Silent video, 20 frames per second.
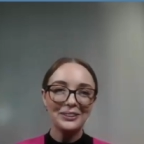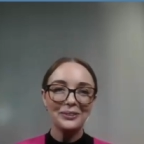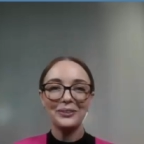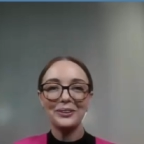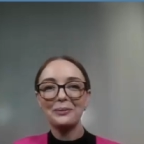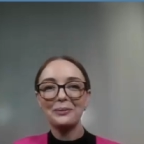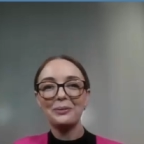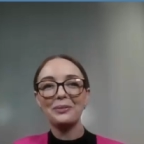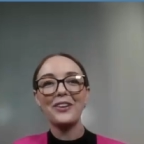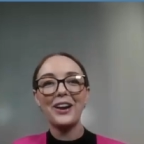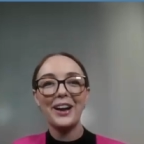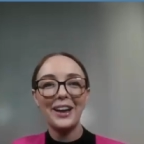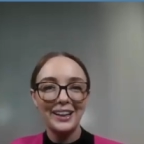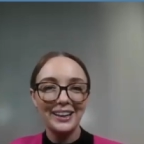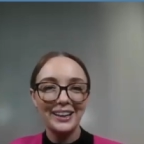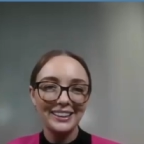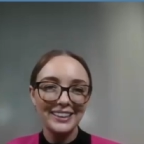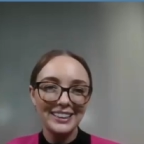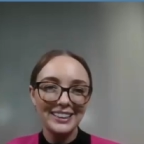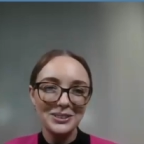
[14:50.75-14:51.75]
when you're
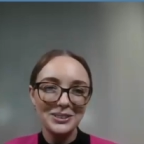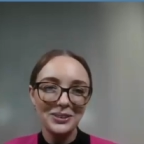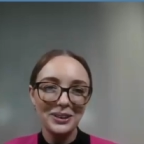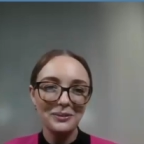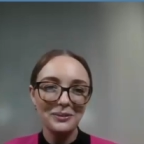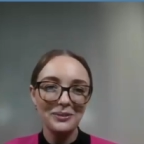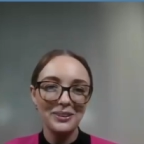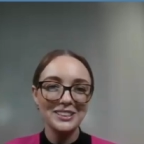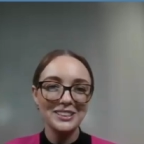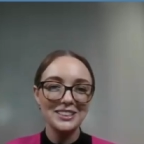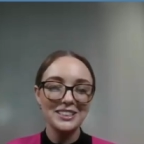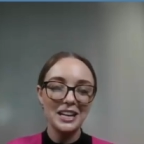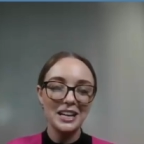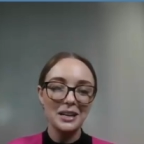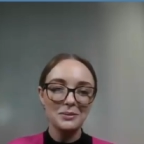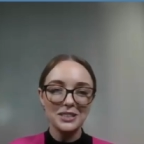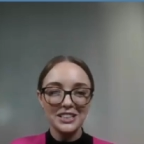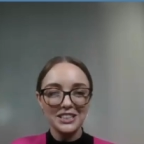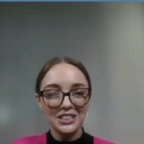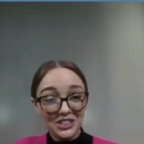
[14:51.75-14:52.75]
providing these recommended
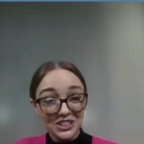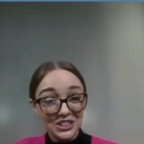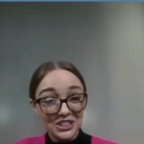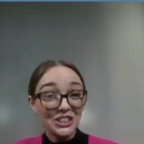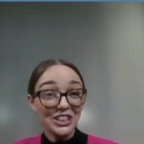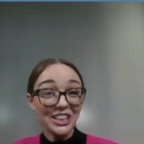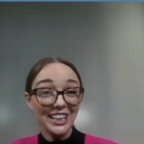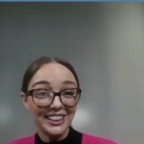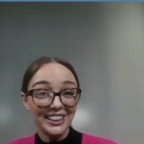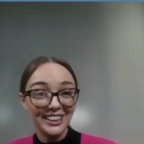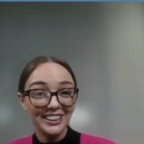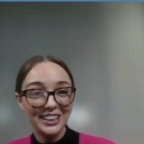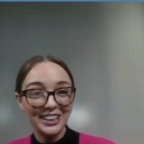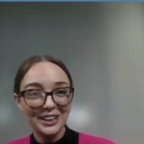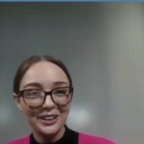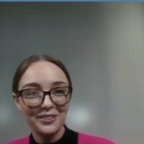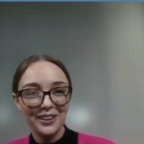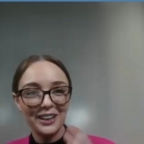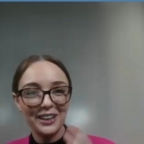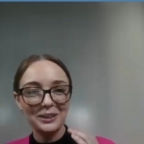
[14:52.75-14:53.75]
names, can you just check that
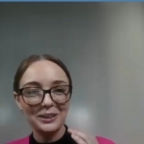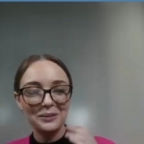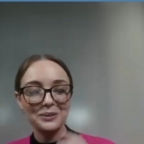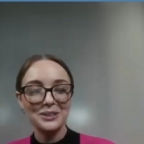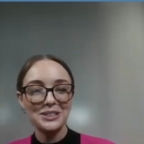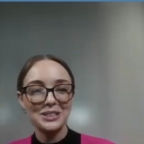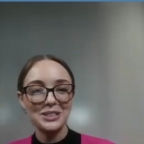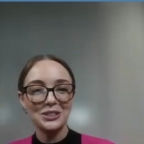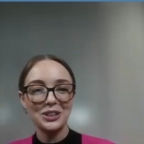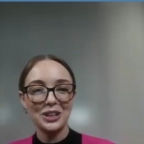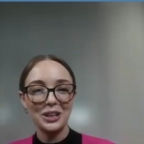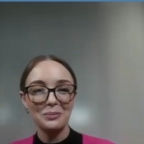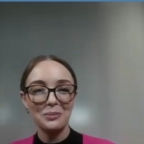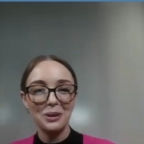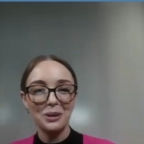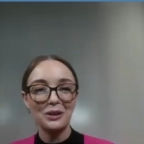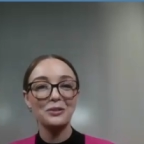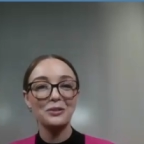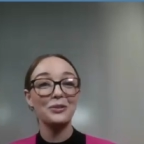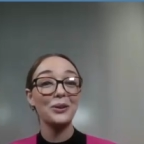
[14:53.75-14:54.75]
they're available as a
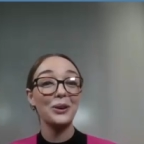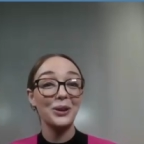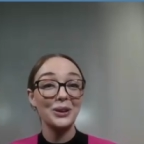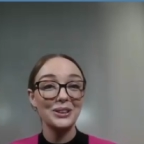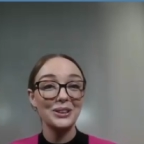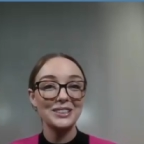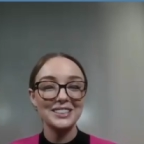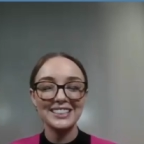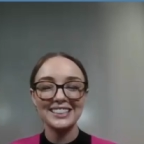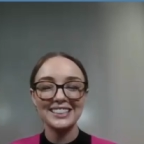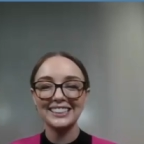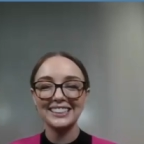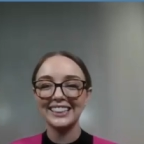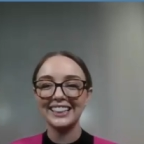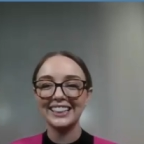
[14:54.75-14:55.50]
trademark first?